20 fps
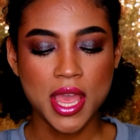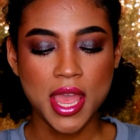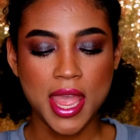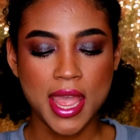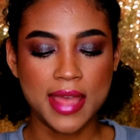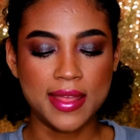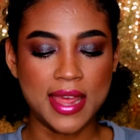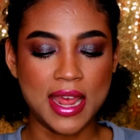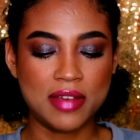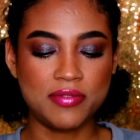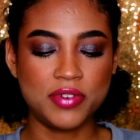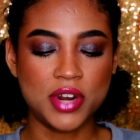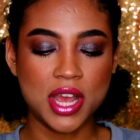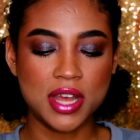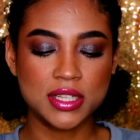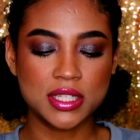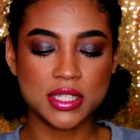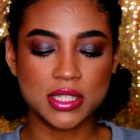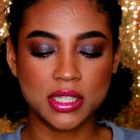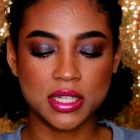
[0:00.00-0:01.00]
and have
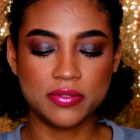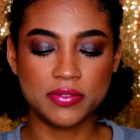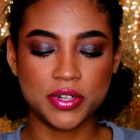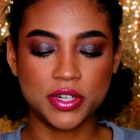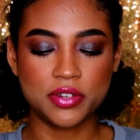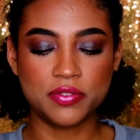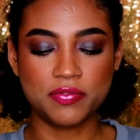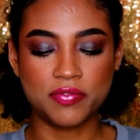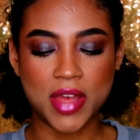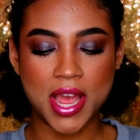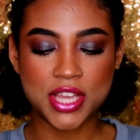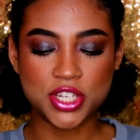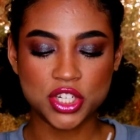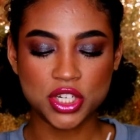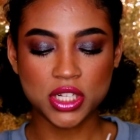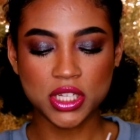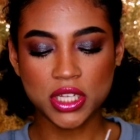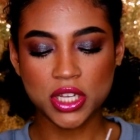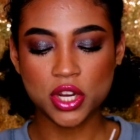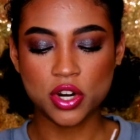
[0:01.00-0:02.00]
not delivered
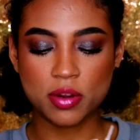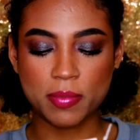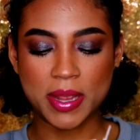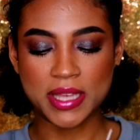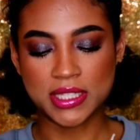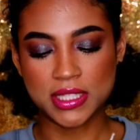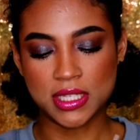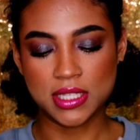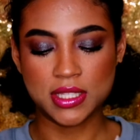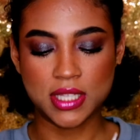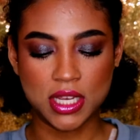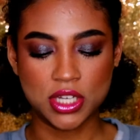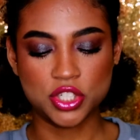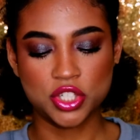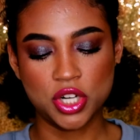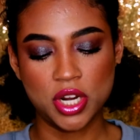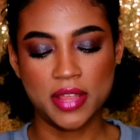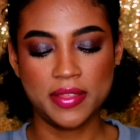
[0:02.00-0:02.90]
vaginally or by C-section,